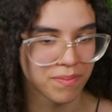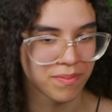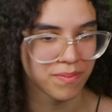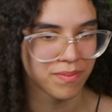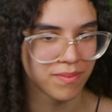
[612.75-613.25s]

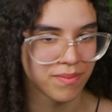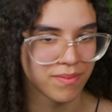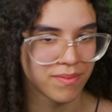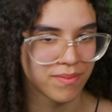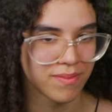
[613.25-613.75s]

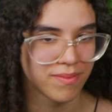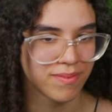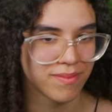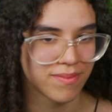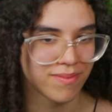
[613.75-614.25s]

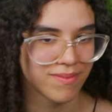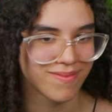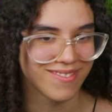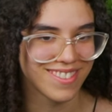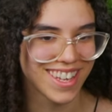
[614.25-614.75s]

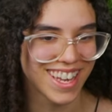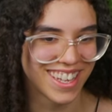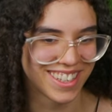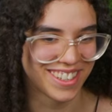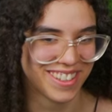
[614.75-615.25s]

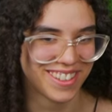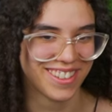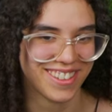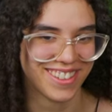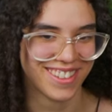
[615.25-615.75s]

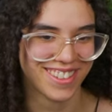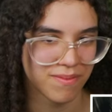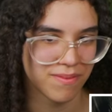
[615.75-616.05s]
This person isn't speaking.